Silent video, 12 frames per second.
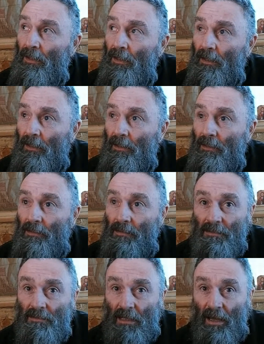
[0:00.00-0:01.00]

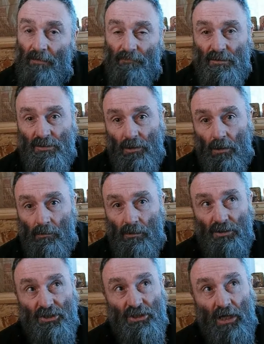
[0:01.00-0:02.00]
is I have a
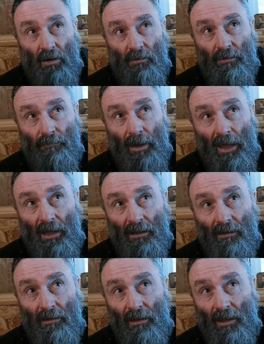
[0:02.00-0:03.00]
solar shower
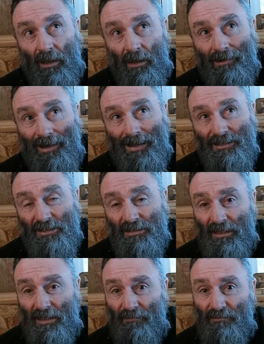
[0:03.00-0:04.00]
bag, and I
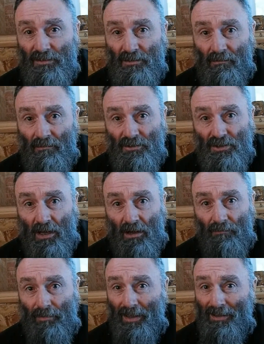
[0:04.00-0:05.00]
just leave the solar
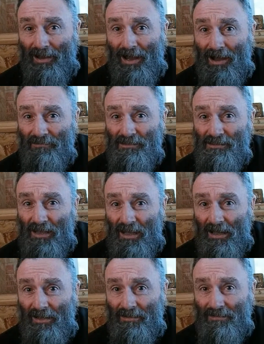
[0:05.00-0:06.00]
shower bag
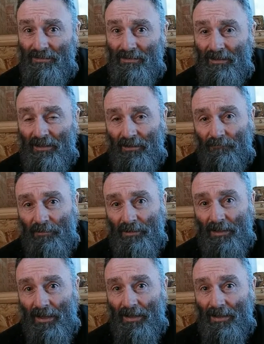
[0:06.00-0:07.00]
outside every
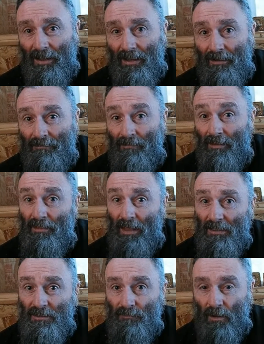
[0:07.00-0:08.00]
day, and
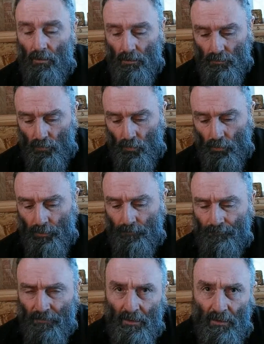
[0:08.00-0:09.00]
that's my hot
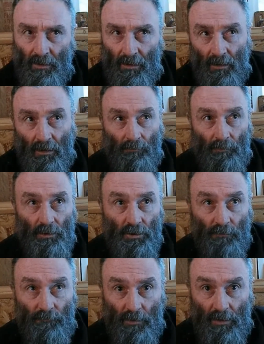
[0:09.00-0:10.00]
water. I'm not
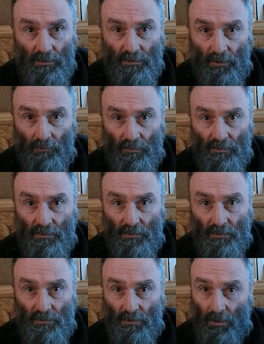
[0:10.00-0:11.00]
sure if you guys know what a
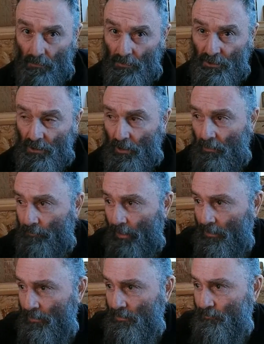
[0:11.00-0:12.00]
solar shower
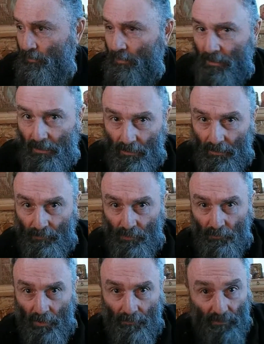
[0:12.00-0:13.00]
bag is, but let me
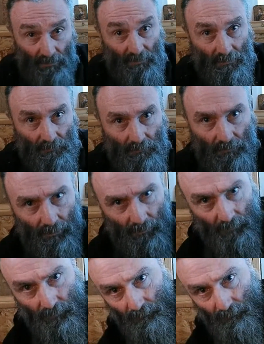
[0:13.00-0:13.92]
grab it and